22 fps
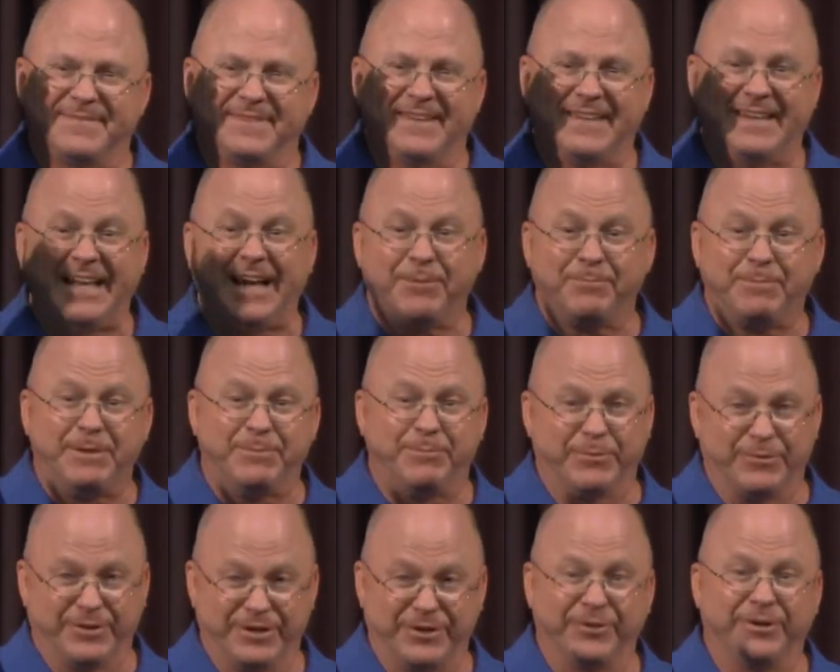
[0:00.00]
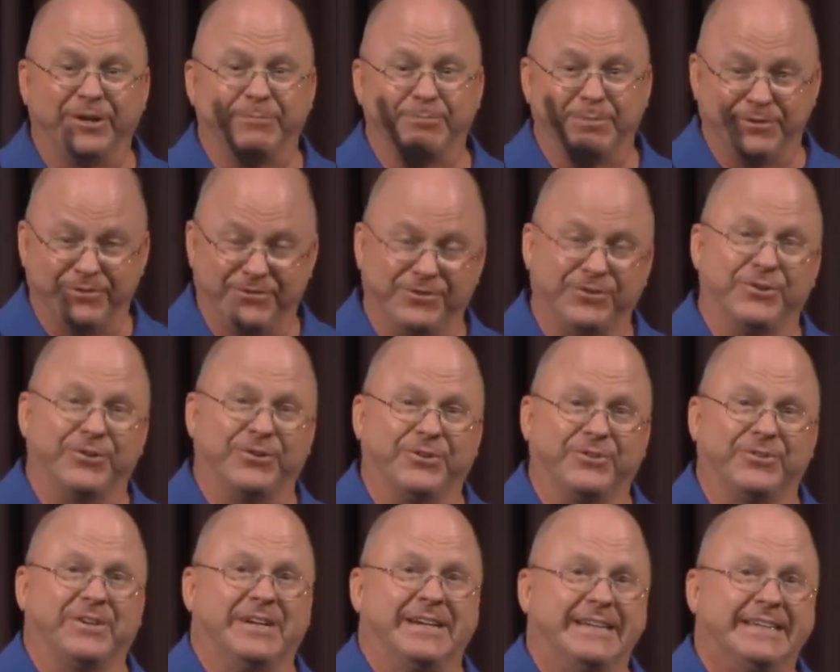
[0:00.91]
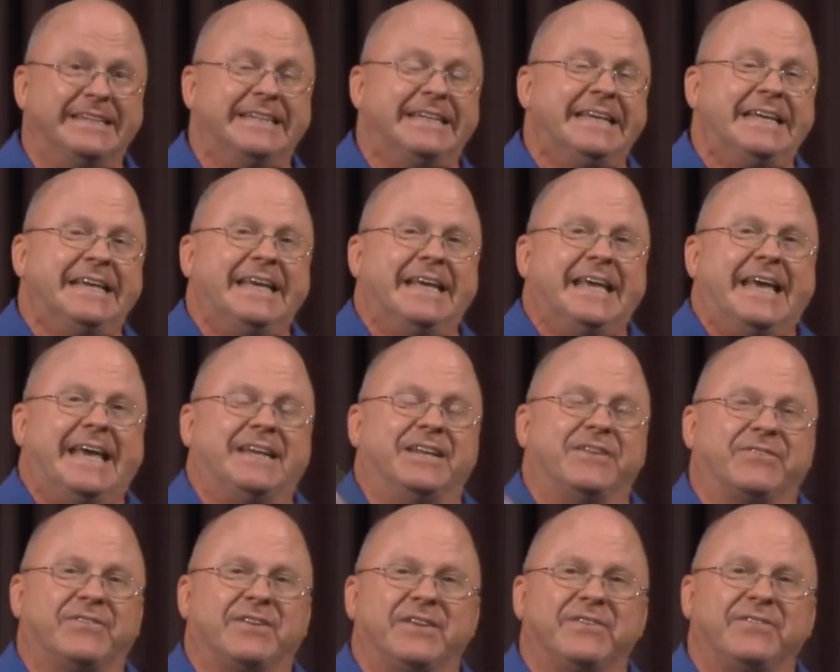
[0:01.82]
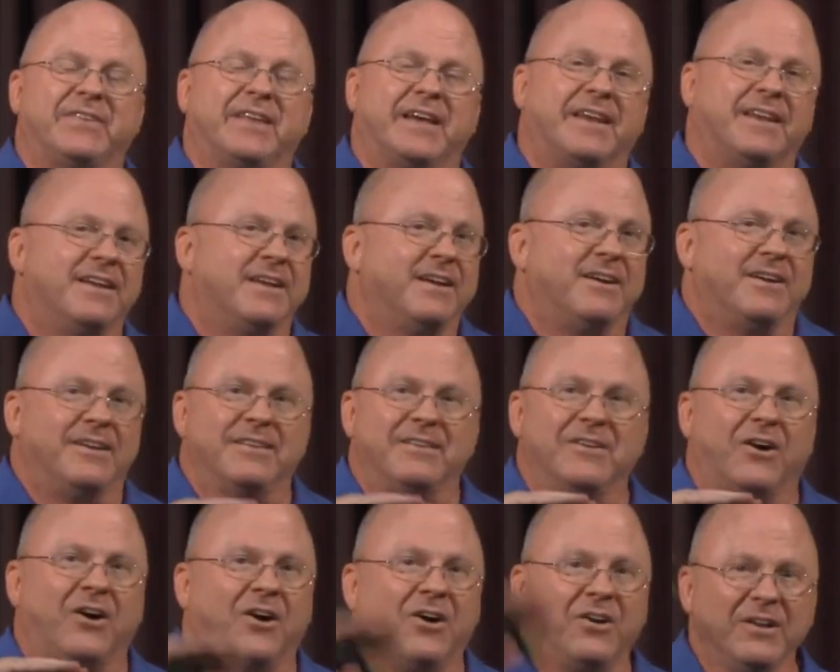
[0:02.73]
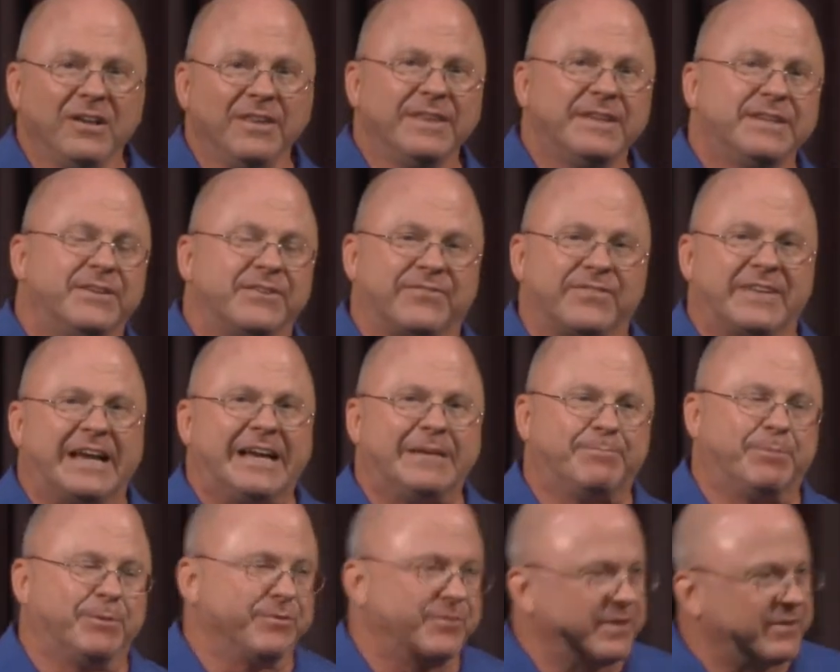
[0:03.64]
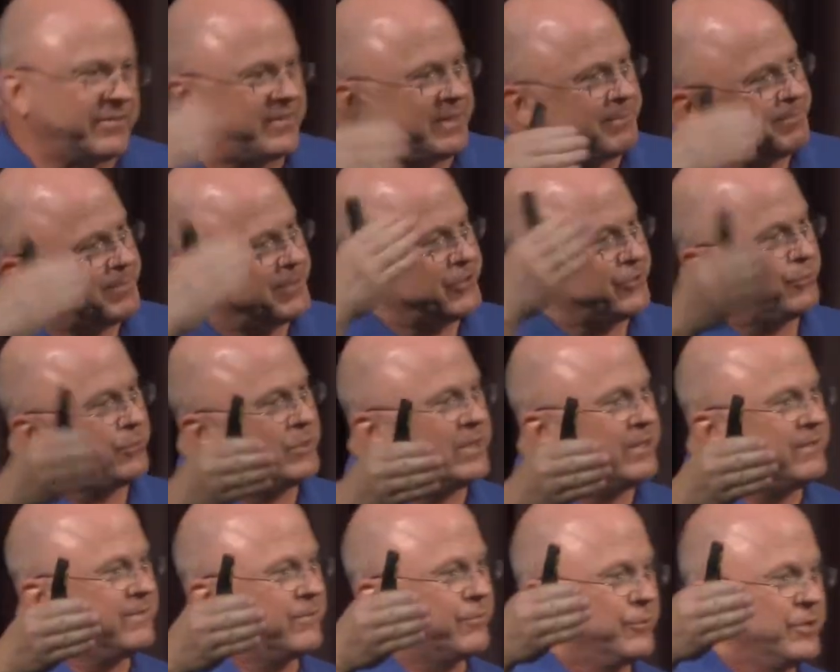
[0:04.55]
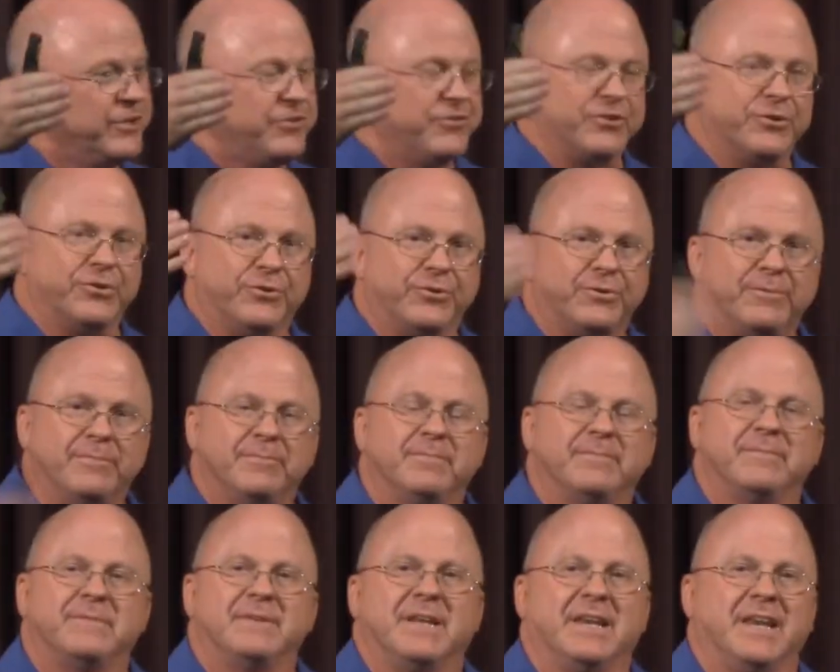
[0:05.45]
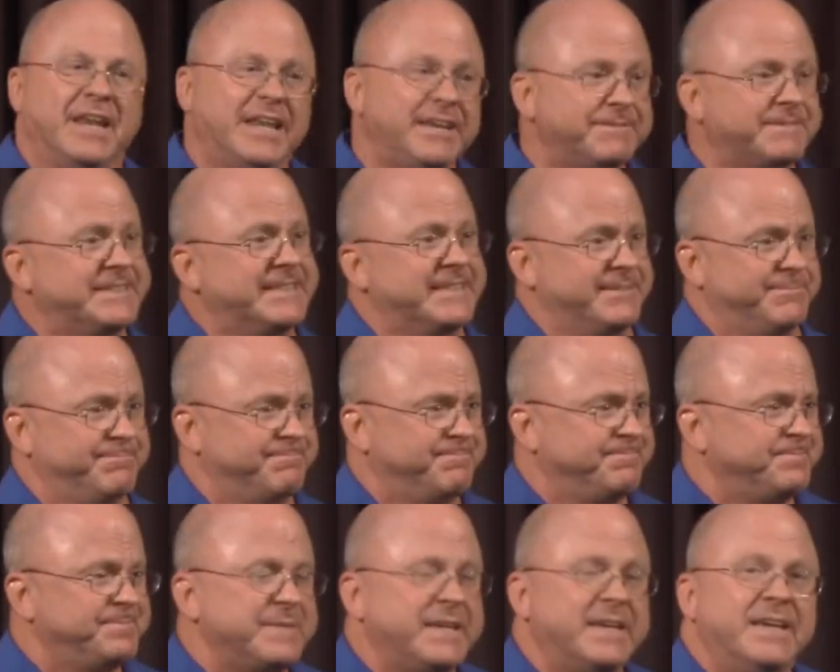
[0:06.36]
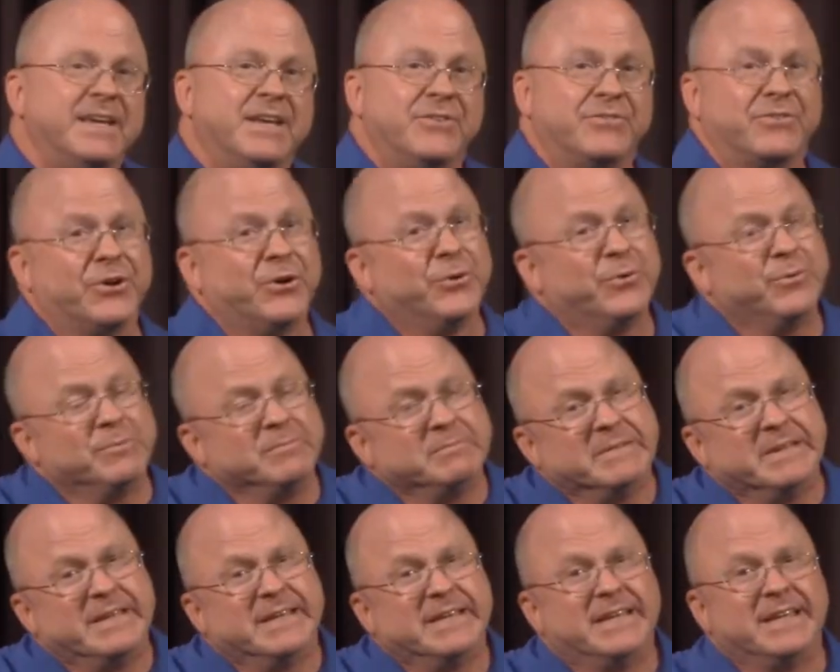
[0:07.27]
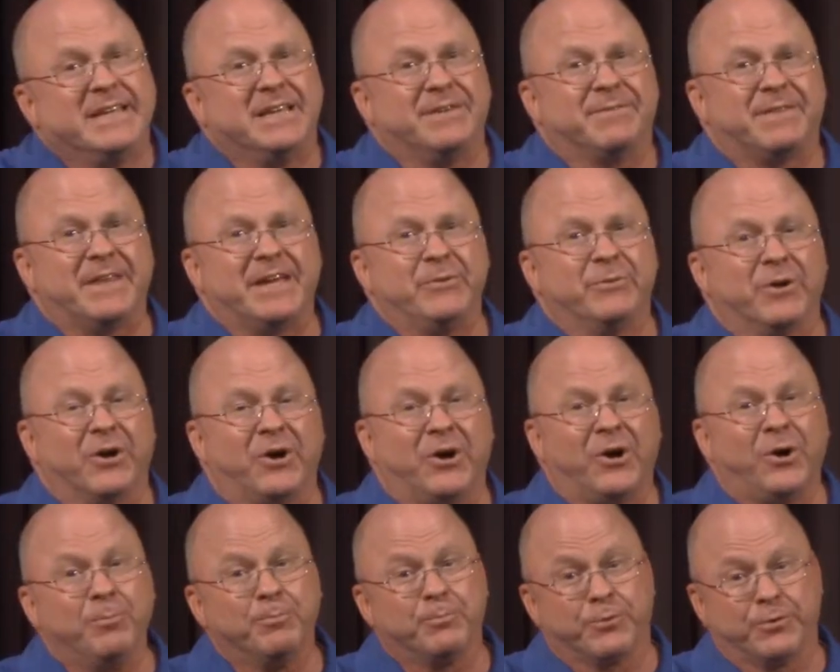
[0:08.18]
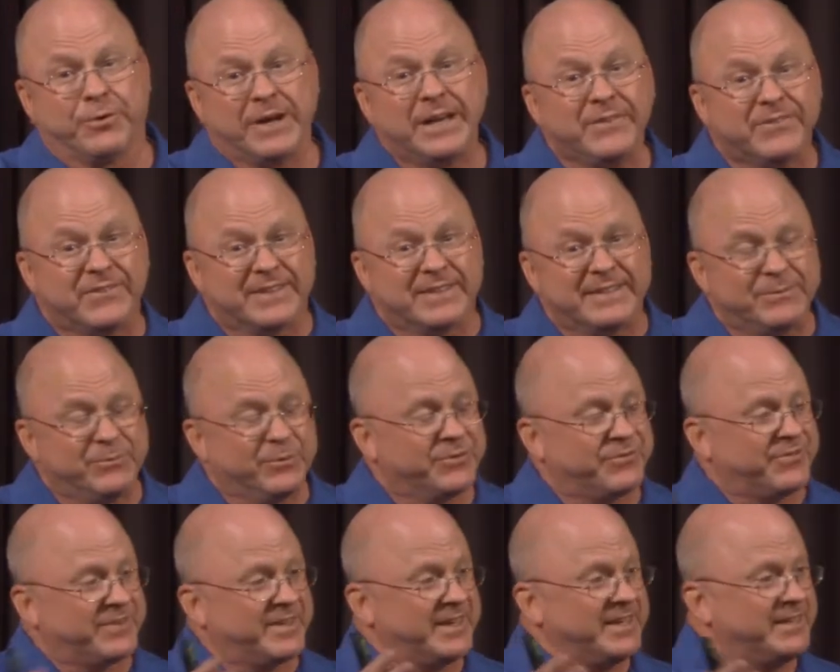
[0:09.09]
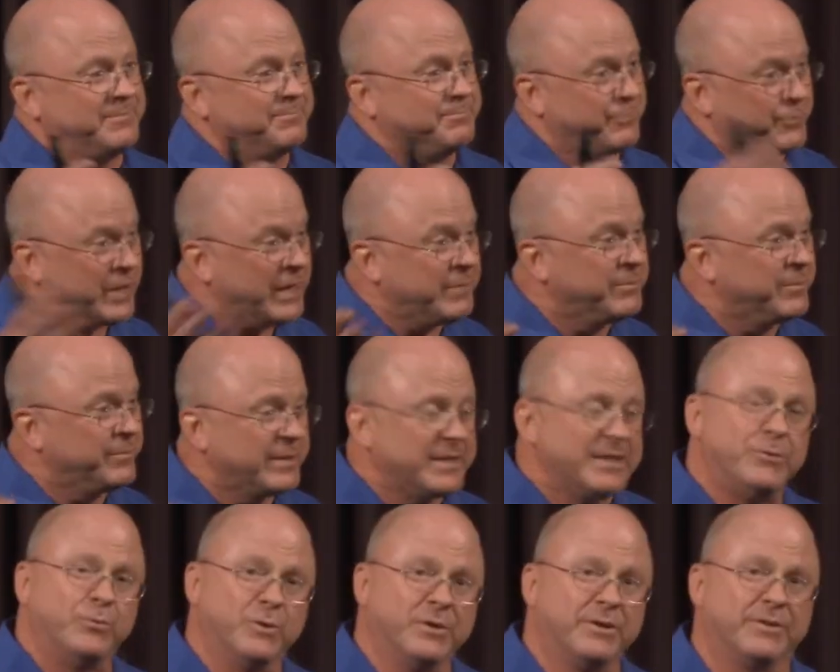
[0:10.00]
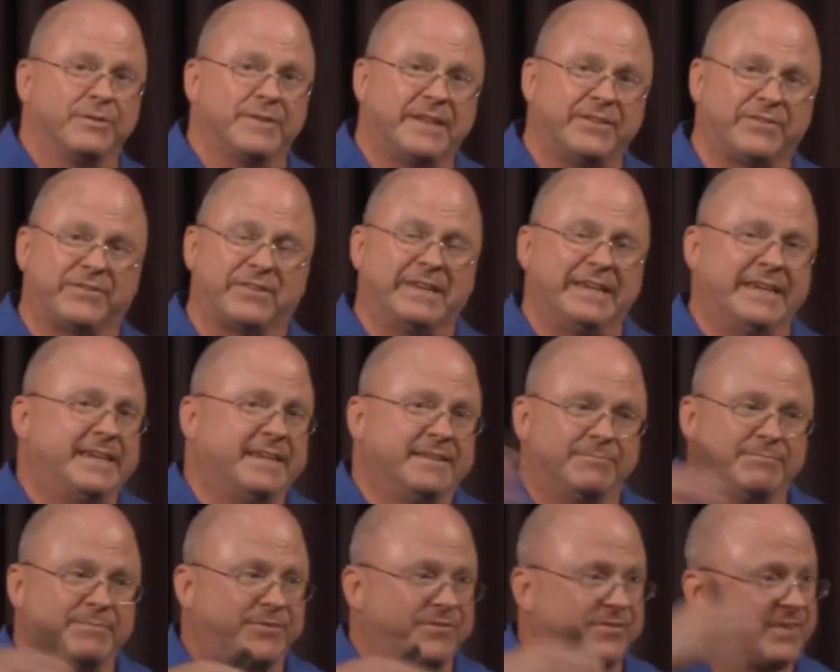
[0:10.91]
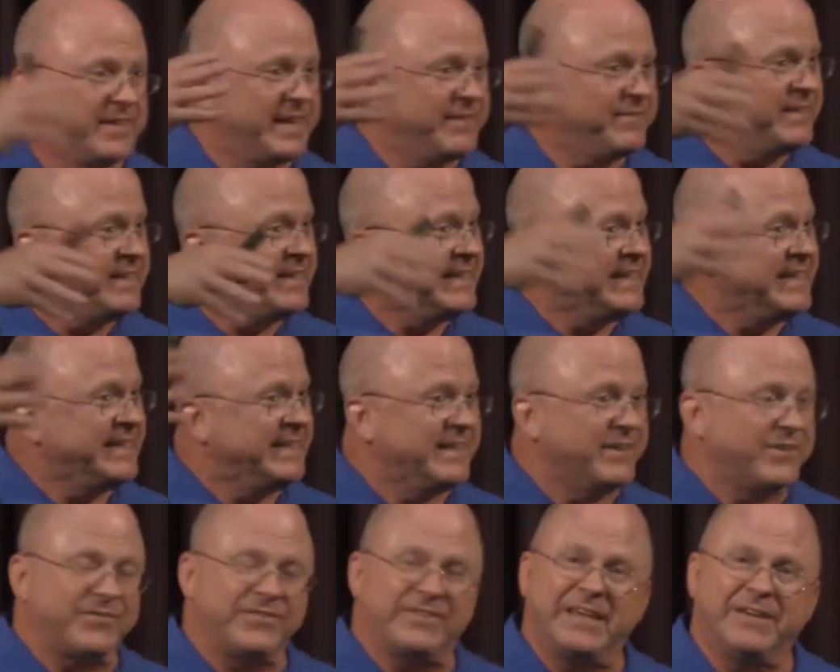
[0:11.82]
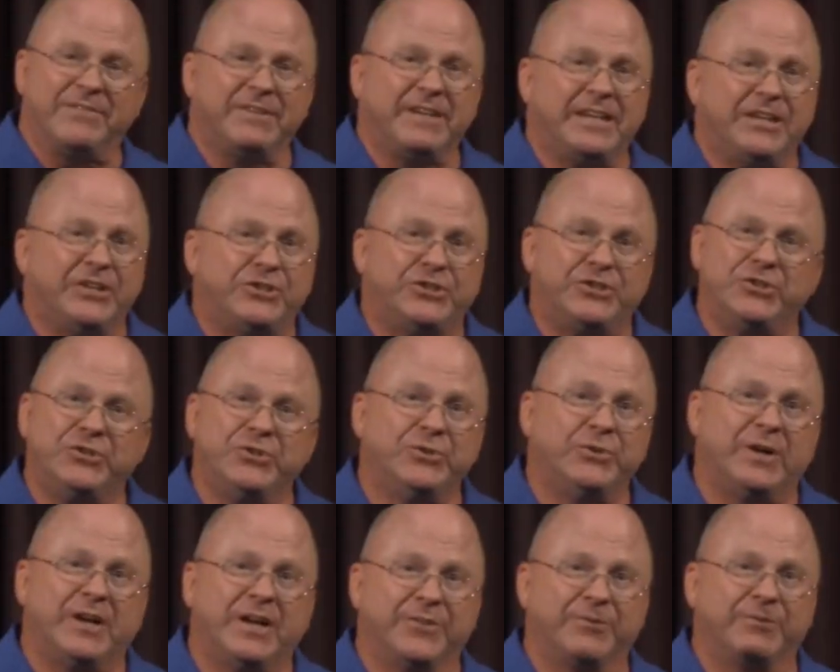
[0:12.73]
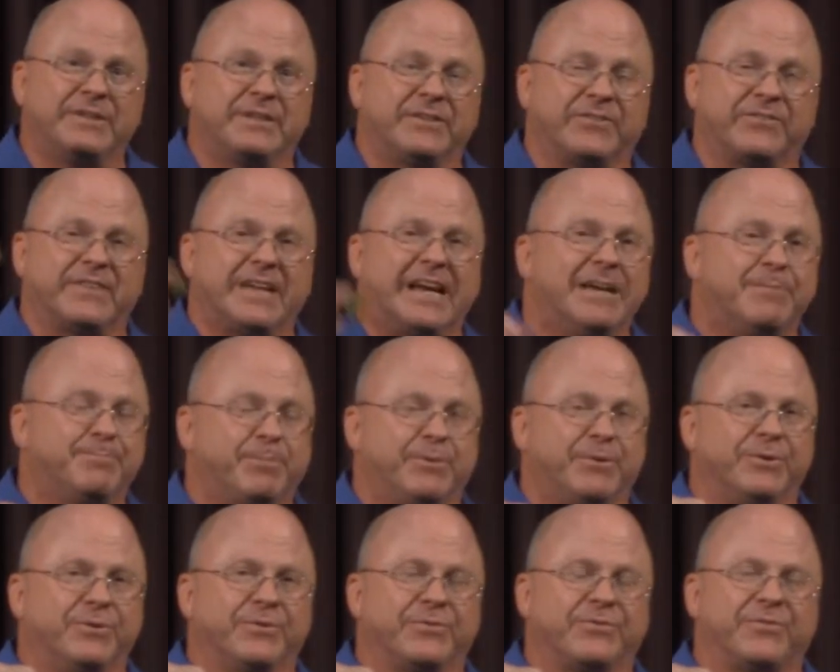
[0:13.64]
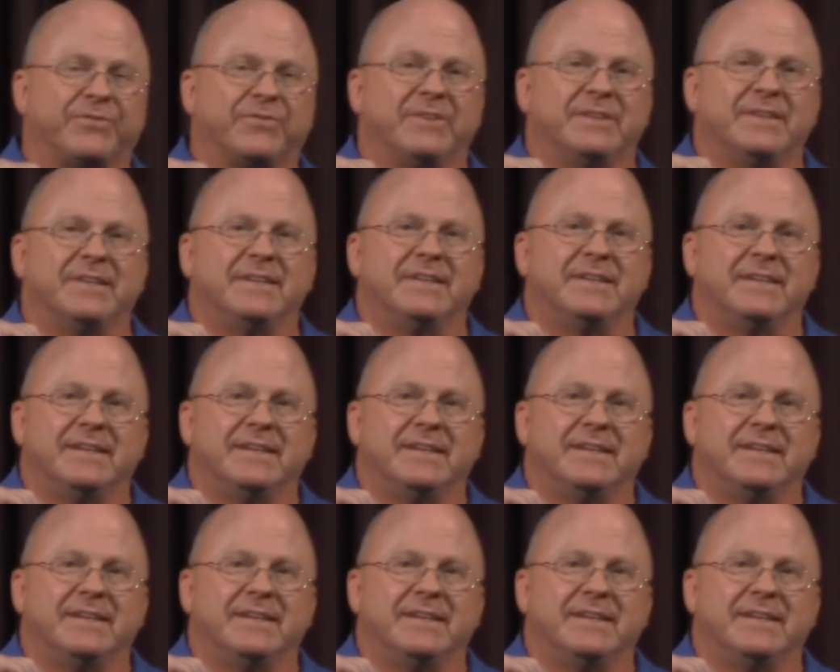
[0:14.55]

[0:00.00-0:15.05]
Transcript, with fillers: And now people are going berserk, right? And it says that all of the disciples except the 12 original left him. So if they were all present, which they probably were, that's 70 to 72 other disciples,